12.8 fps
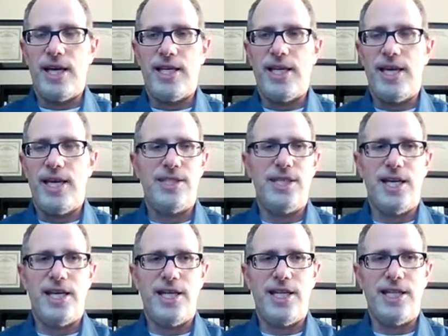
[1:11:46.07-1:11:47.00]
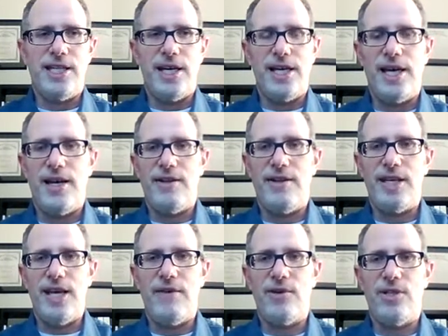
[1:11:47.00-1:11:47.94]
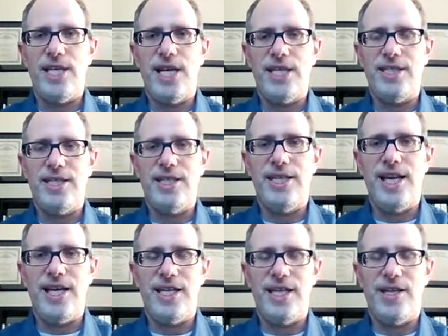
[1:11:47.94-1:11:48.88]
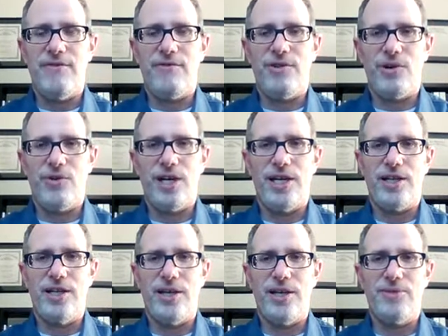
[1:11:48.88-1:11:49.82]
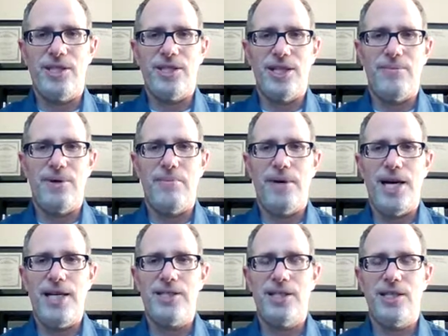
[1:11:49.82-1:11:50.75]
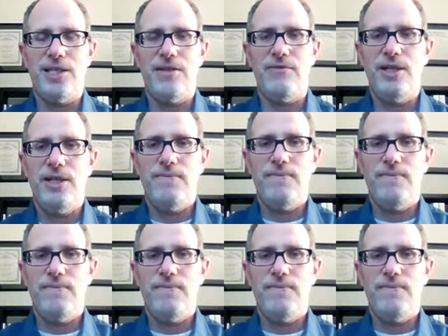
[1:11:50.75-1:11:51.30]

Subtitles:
can't say that I ever tested negative for chronic Lyme since I've been positive,